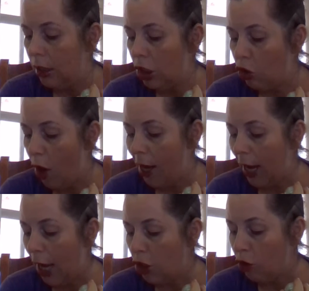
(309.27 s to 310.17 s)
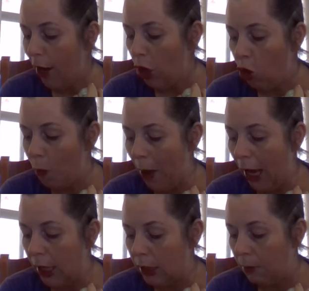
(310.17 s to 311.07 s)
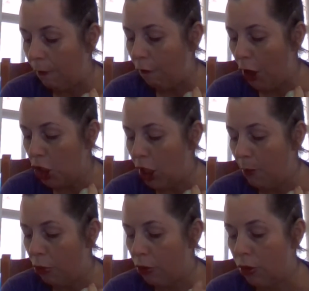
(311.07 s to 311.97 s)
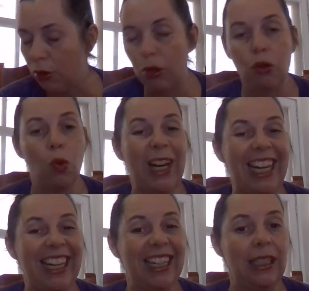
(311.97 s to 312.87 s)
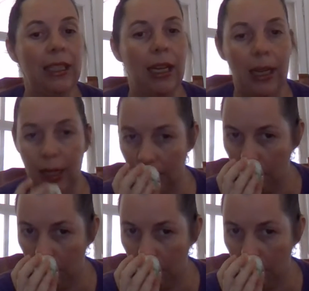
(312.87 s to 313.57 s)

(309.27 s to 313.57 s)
strike a tranquil balance with freshly brewed green tea.